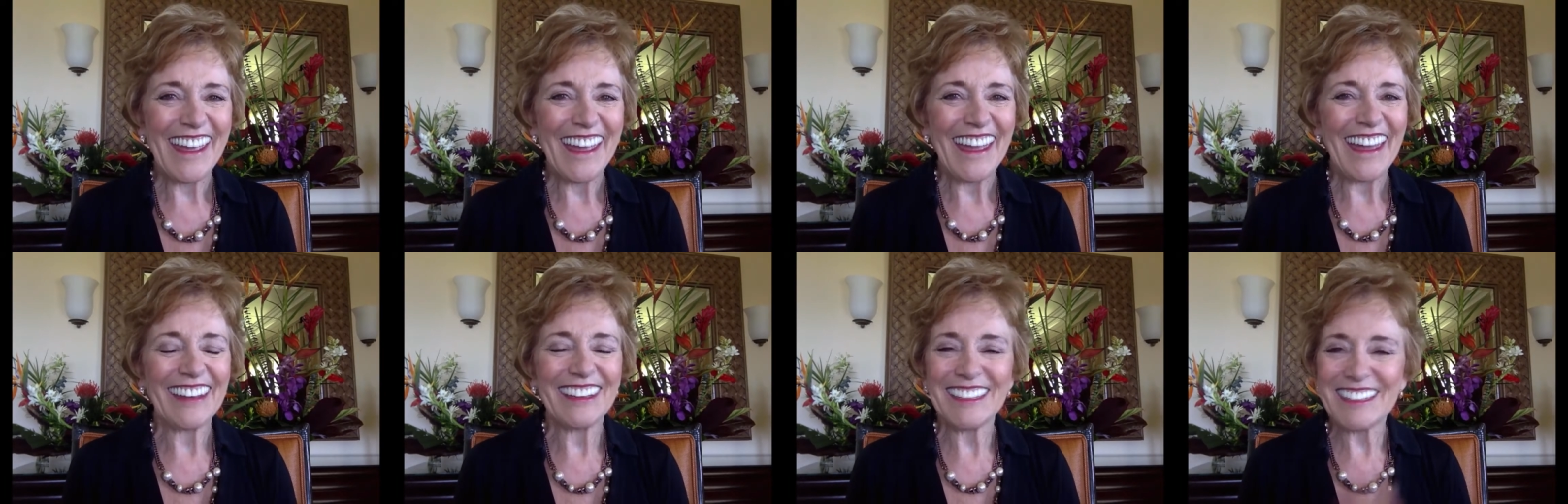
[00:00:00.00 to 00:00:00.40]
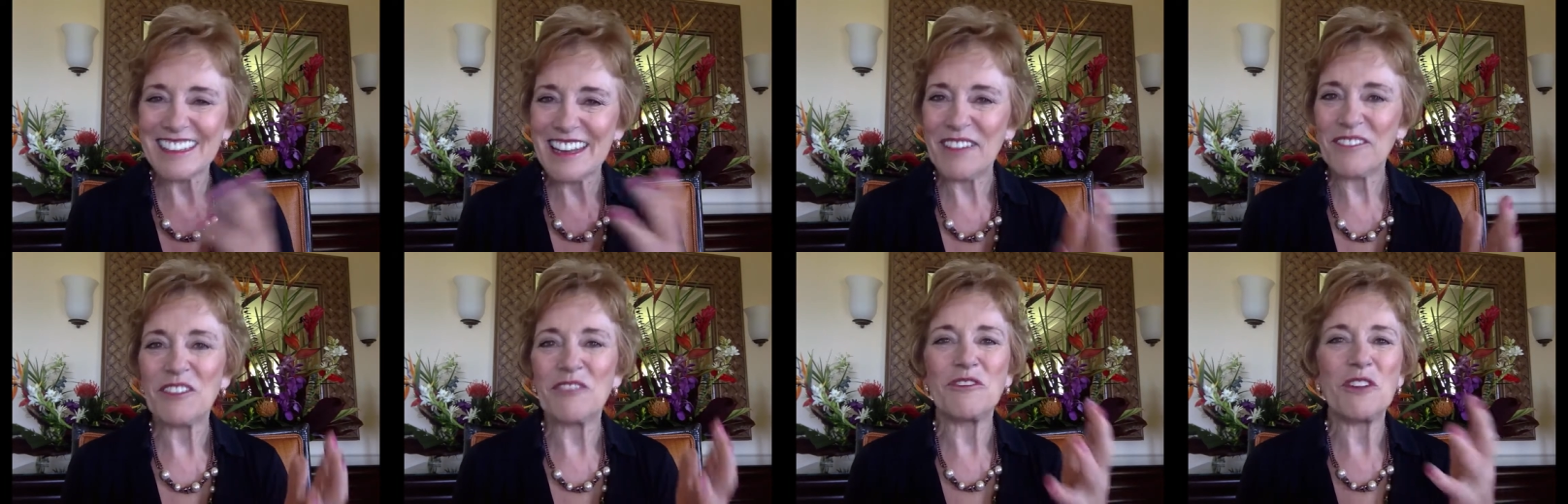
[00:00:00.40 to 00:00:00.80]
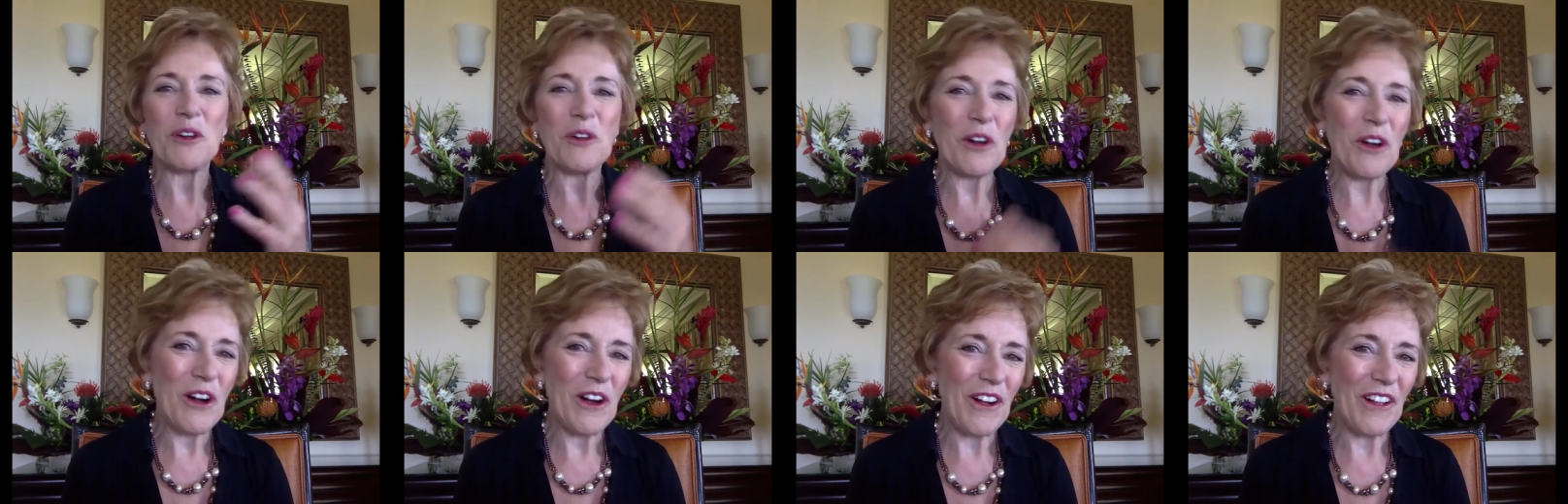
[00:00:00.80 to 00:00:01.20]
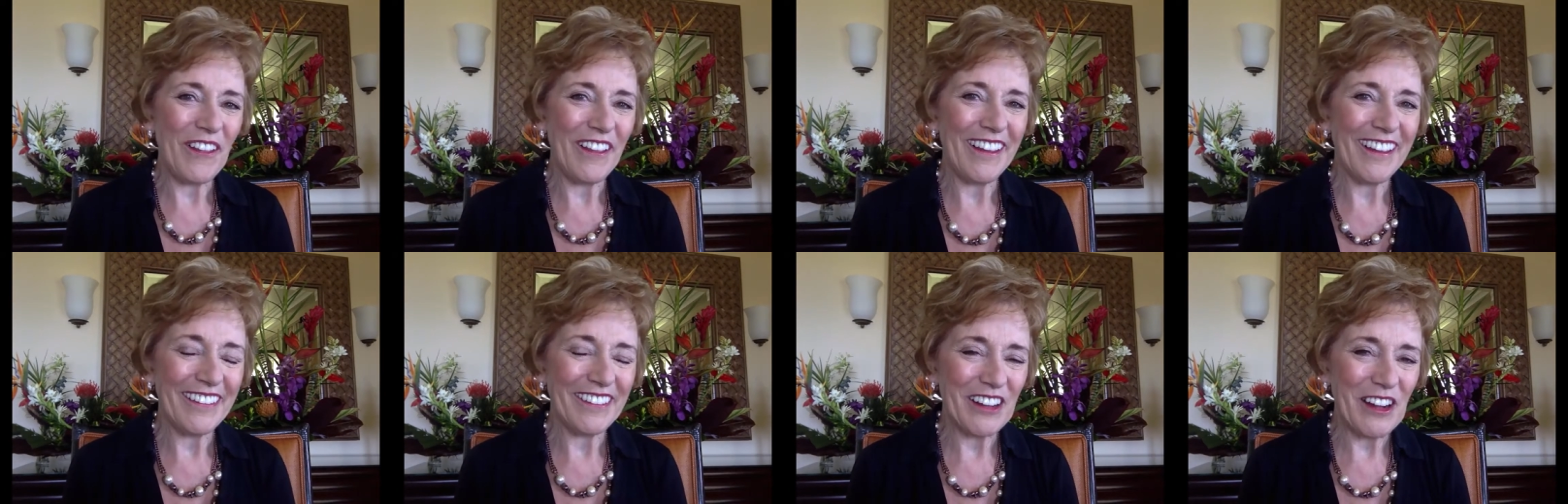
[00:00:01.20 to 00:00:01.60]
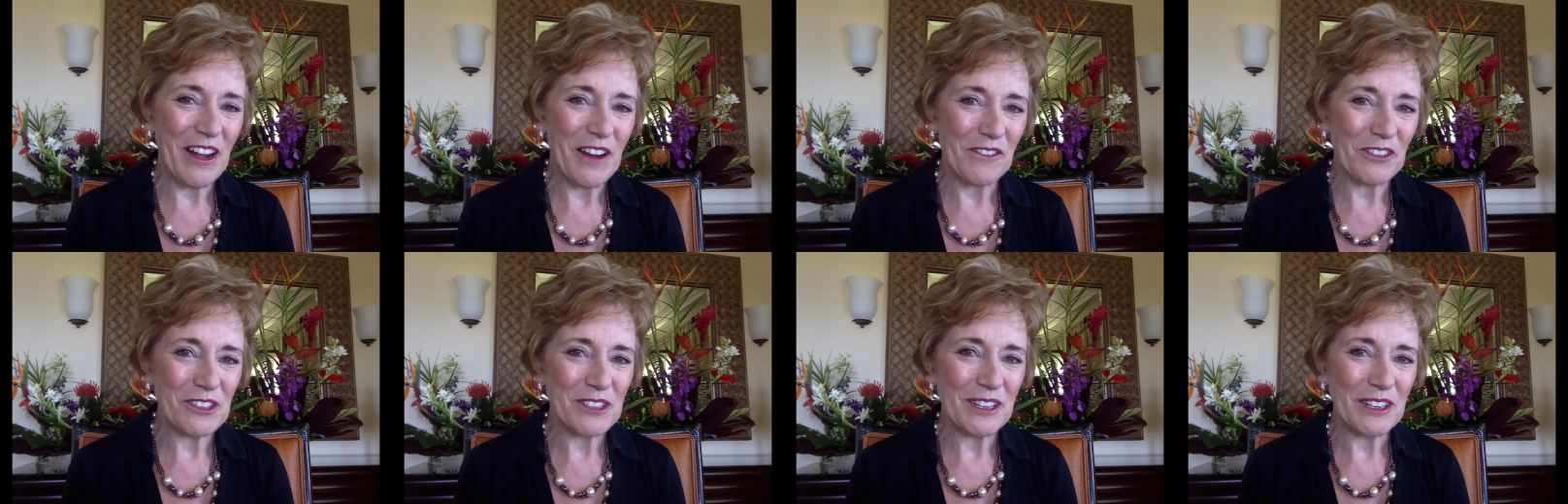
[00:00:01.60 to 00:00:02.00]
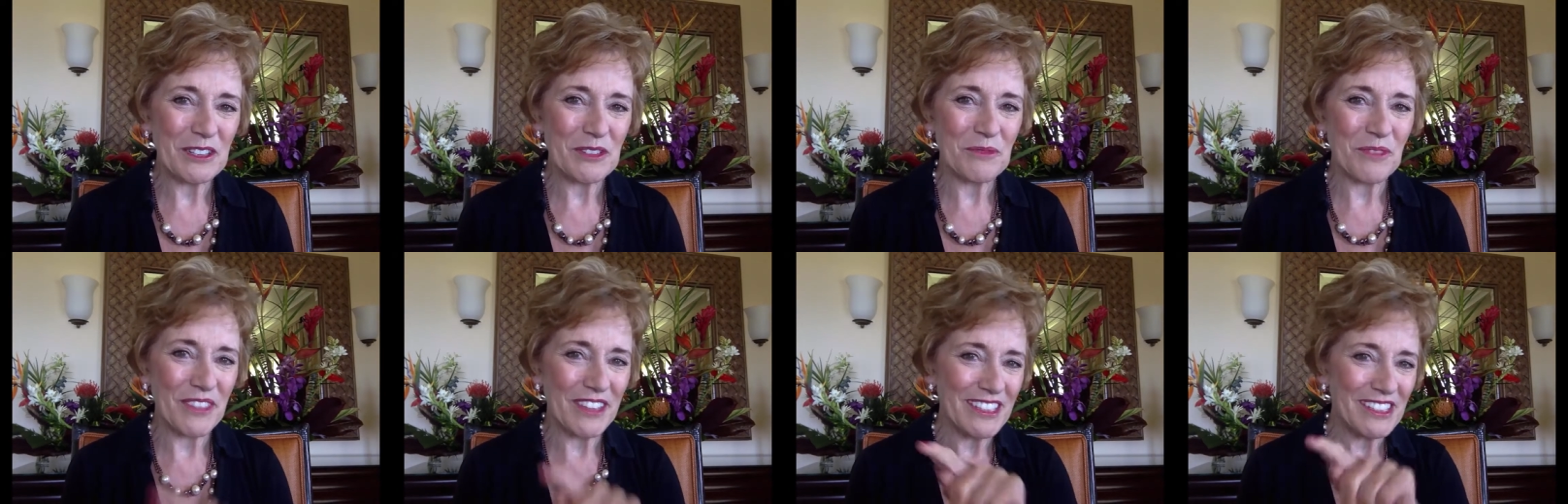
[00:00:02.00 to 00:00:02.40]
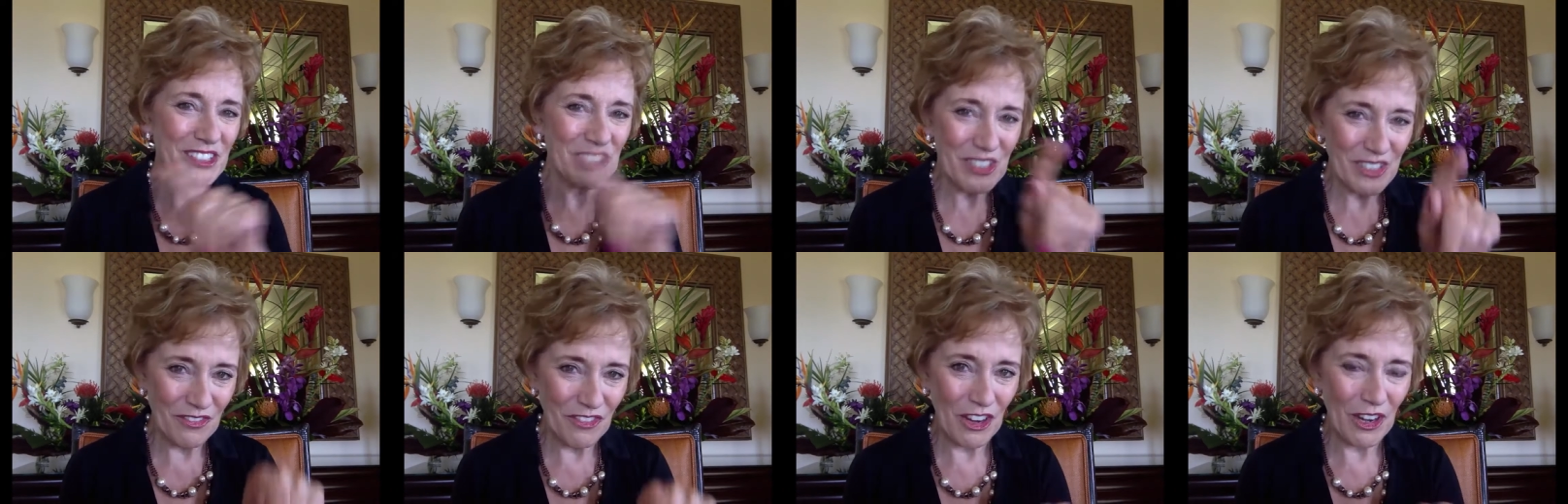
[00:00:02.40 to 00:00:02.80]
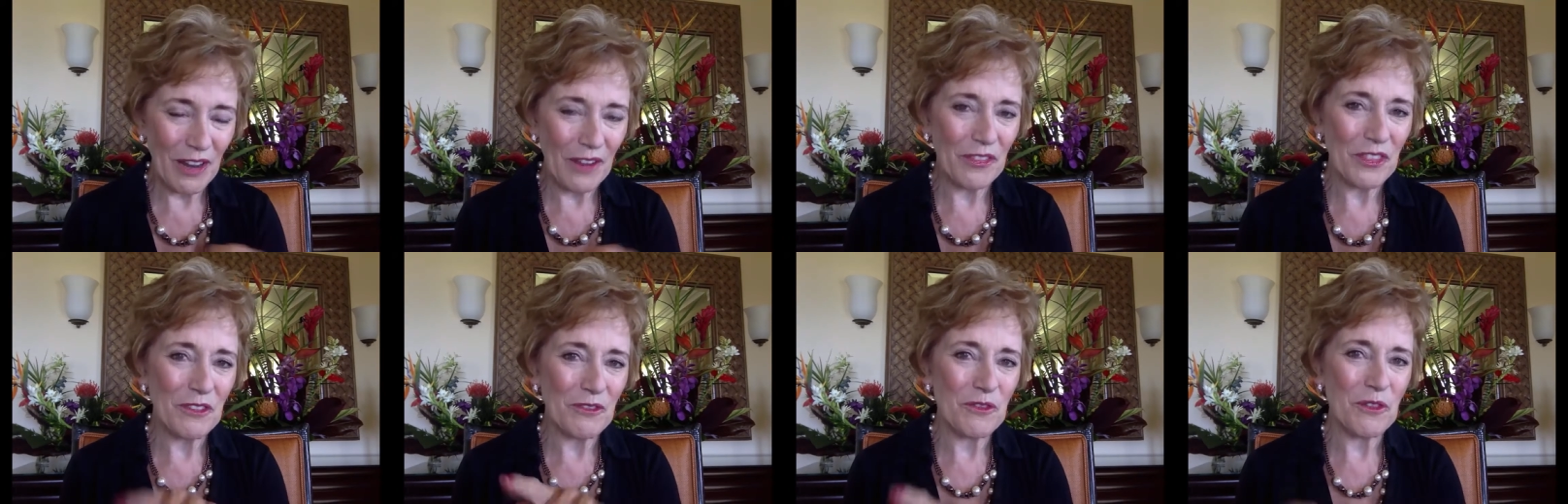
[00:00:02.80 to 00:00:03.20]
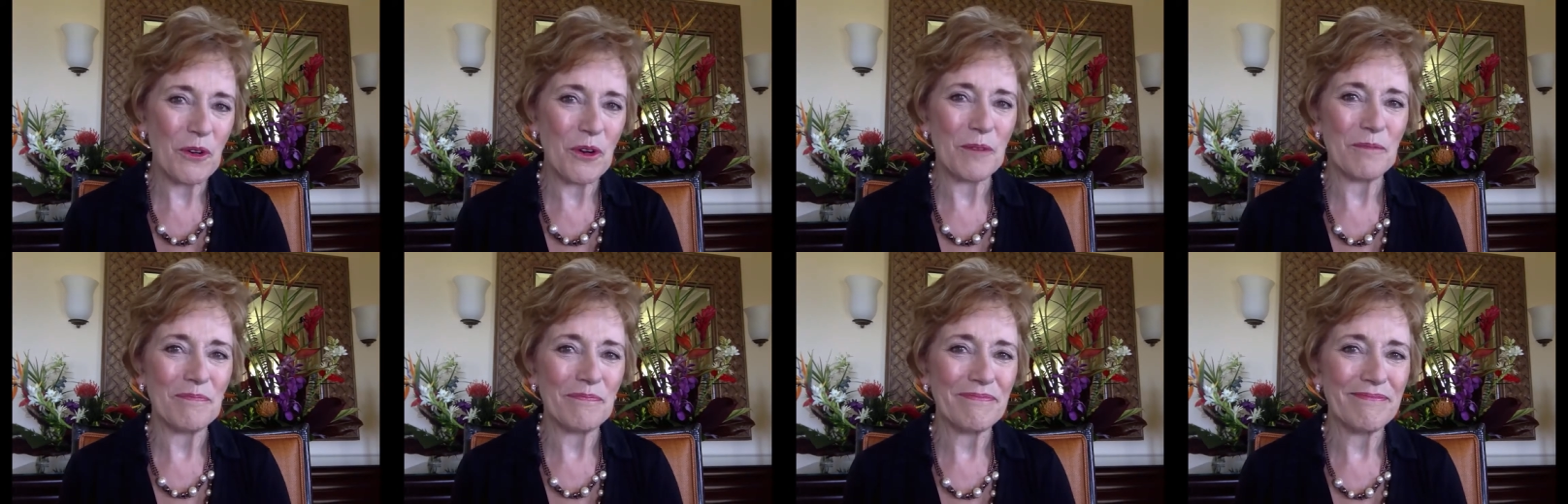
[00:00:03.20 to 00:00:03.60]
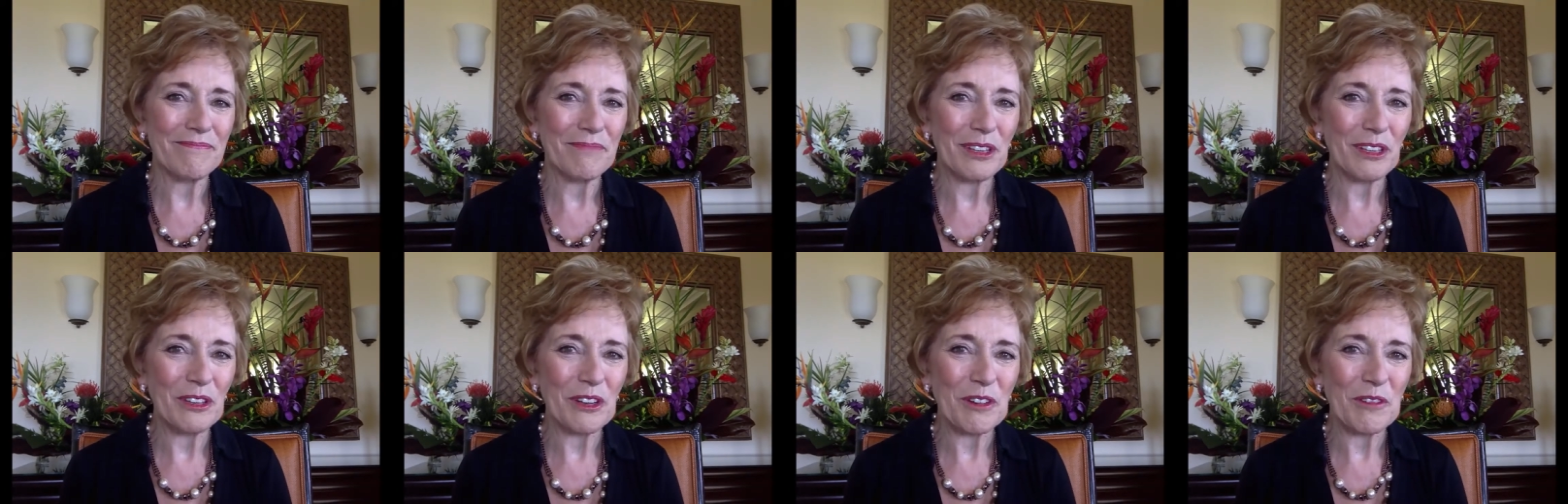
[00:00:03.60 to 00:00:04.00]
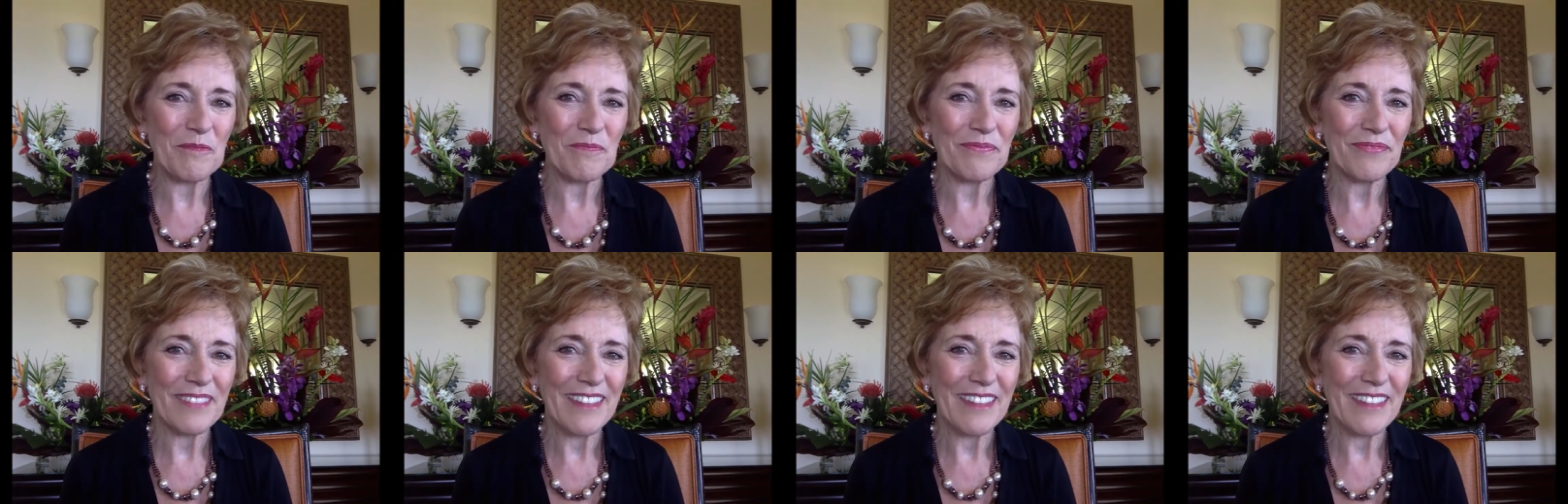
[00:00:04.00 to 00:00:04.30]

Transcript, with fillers: At least have the phone call and the conversation with us. Just fill out the form below.